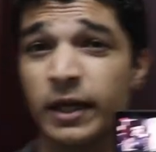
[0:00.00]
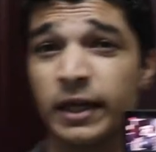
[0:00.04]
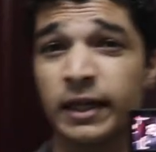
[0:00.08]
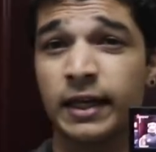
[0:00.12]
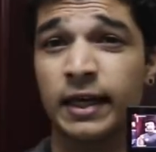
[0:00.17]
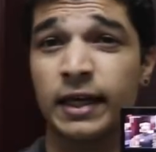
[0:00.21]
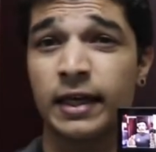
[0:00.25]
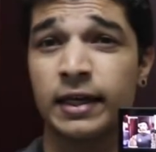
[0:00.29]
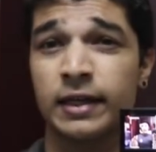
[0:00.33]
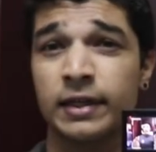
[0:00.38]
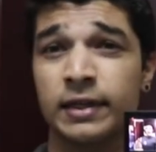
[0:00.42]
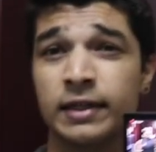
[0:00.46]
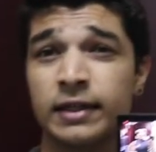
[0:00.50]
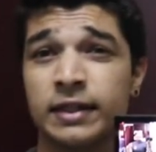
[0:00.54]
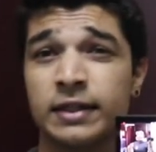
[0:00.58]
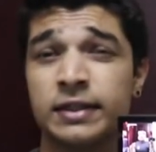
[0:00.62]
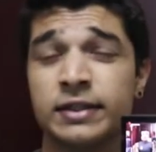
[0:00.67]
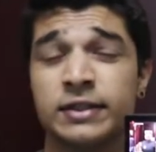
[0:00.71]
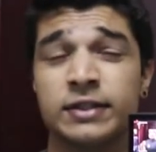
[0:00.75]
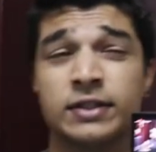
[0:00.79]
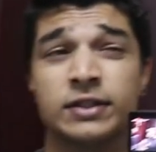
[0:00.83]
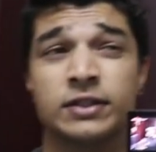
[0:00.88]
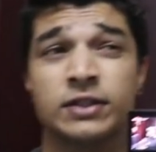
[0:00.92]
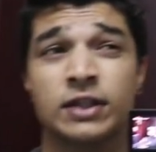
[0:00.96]
mic, and
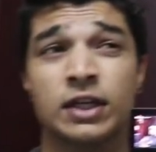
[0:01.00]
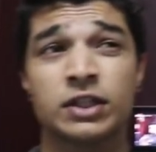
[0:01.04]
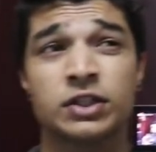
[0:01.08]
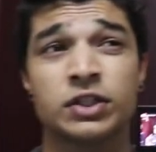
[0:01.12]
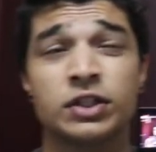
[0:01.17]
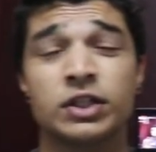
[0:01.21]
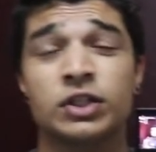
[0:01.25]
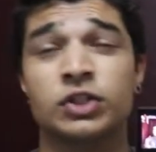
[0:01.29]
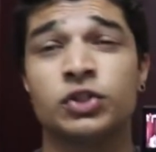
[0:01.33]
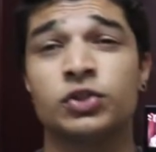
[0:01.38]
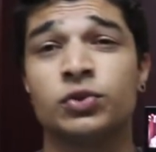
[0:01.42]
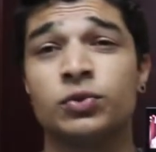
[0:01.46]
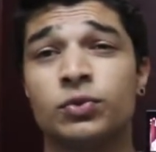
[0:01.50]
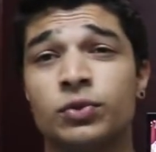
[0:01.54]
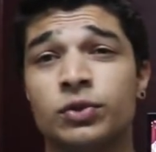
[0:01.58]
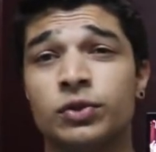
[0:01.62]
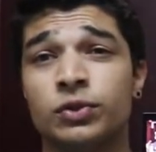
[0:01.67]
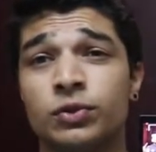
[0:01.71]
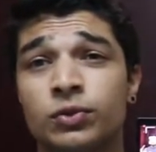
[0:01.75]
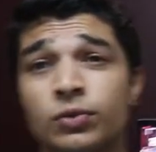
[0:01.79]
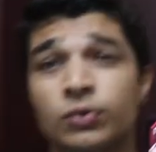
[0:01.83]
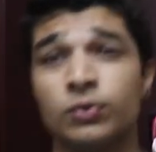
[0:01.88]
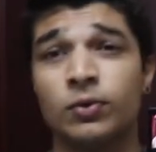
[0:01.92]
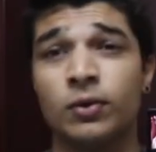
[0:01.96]
it's such an issue
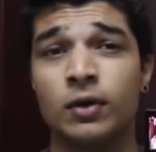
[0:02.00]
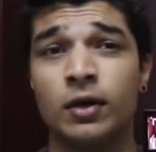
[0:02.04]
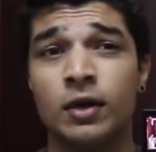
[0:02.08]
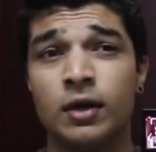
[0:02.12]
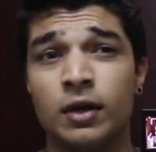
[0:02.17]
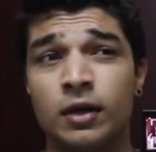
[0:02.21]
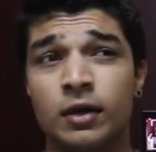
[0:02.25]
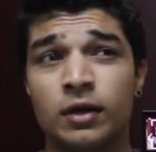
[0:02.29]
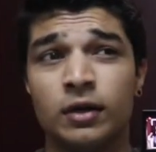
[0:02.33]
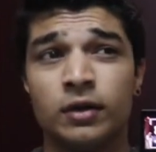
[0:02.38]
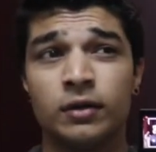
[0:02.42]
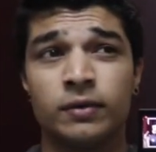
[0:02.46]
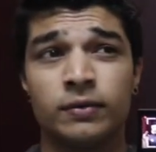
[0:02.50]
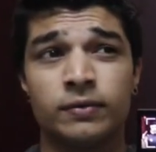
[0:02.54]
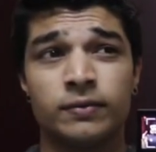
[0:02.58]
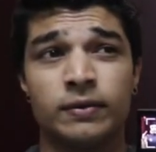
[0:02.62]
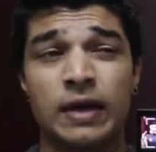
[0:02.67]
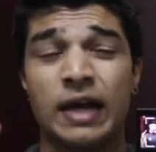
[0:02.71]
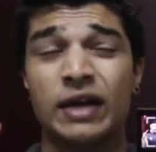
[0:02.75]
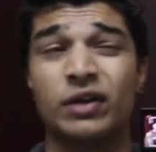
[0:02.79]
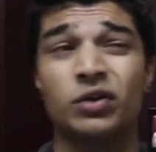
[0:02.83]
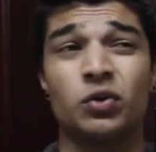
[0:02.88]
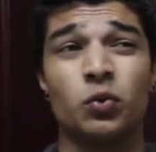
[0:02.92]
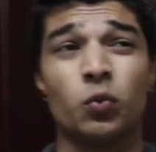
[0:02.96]
to,
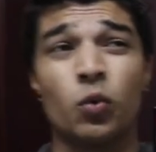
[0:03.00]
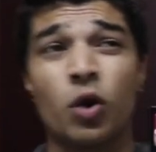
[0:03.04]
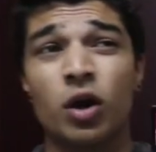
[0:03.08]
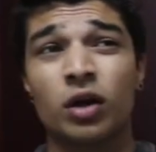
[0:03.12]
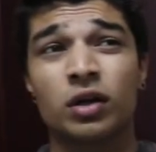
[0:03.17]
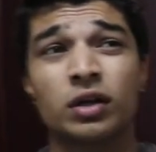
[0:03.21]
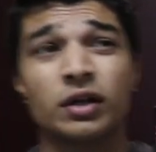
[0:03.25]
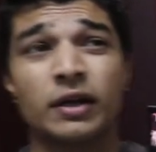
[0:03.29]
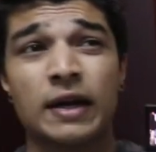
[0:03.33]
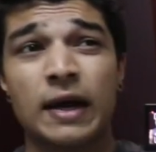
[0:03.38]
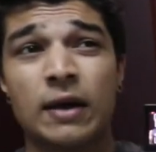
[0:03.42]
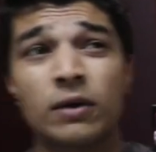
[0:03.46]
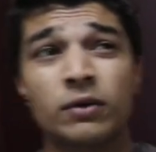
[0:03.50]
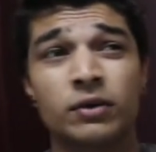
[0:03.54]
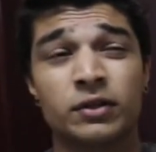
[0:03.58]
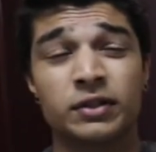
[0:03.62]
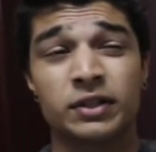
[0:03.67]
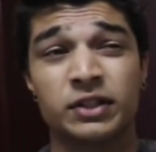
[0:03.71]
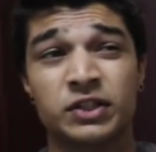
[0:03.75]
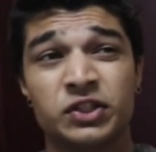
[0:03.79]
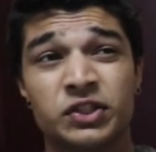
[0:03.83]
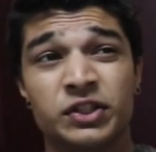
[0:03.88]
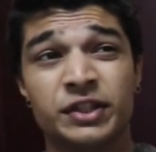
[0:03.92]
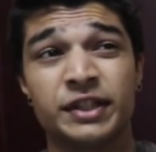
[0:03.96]
I don't know, walk around
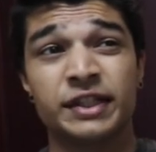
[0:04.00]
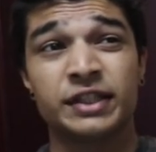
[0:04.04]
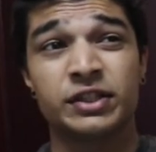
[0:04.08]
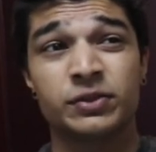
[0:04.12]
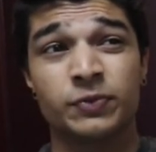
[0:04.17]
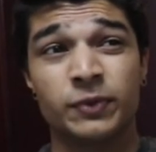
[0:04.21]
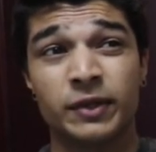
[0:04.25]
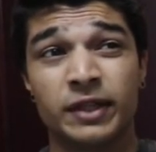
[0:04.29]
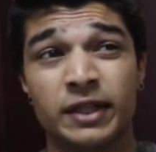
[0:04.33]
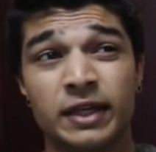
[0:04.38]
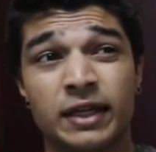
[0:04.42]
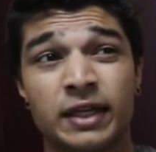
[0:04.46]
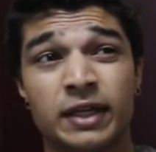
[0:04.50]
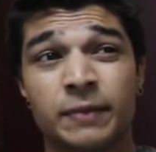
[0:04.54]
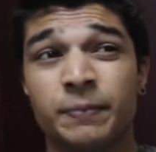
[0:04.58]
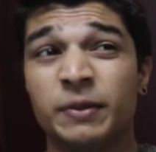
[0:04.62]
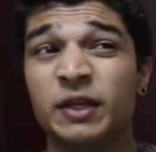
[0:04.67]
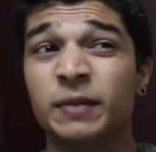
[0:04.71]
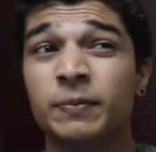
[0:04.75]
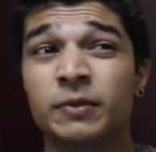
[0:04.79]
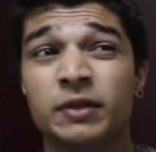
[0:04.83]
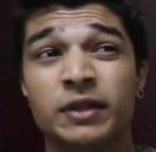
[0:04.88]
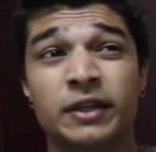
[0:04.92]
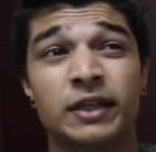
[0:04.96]
on the streets with it.
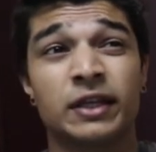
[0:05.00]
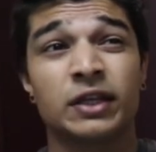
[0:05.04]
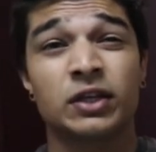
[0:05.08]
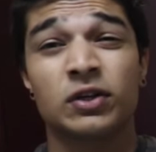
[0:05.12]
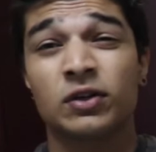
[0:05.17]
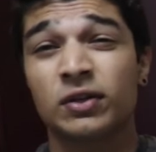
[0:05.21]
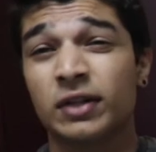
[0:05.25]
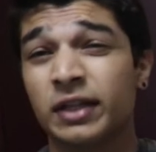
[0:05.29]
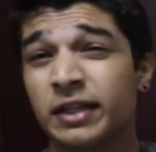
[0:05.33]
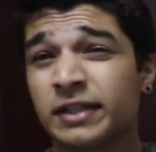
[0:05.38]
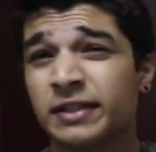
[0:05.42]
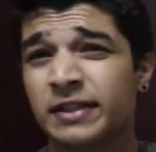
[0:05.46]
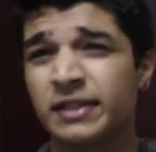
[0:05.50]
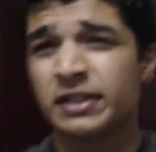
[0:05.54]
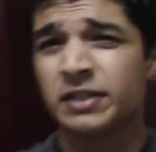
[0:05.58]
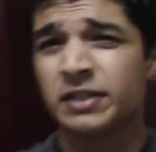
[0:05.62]
People think you're like